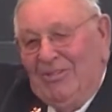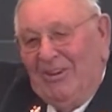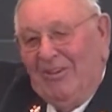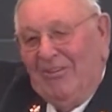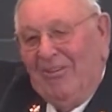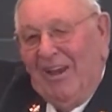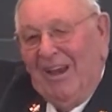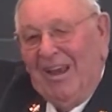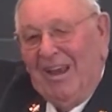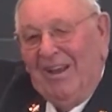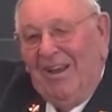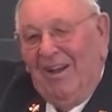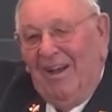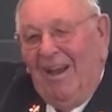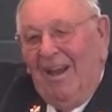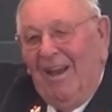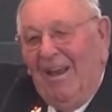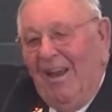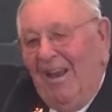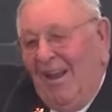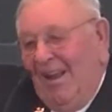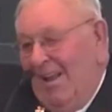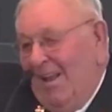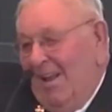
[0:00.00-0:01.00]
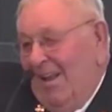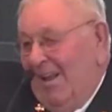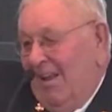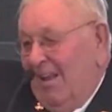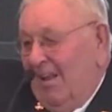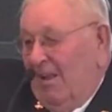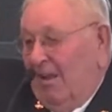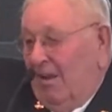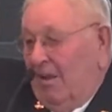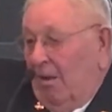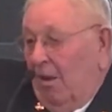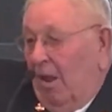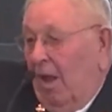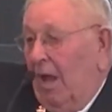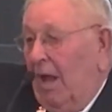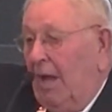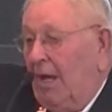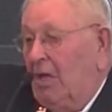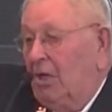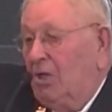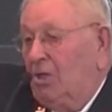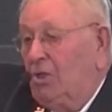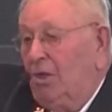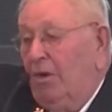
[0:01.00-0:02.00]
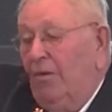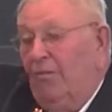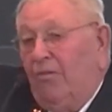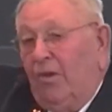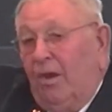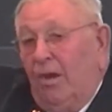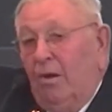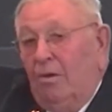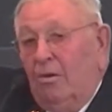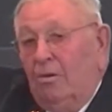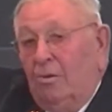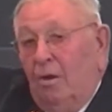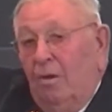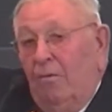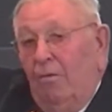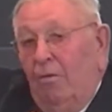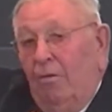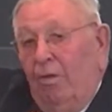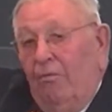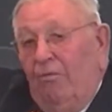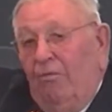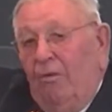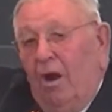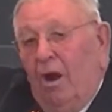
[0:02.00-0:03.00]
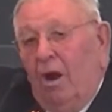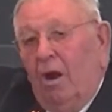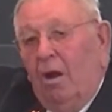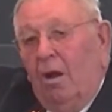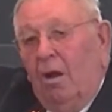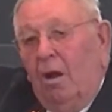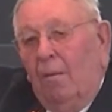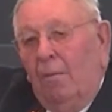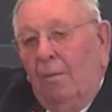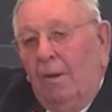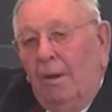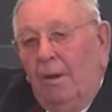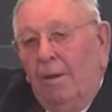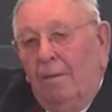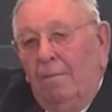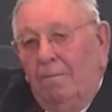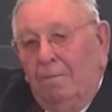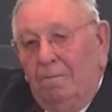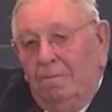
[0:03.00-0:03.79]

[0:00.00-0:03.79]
was a great guy. Now I can shift gears over to the fire company.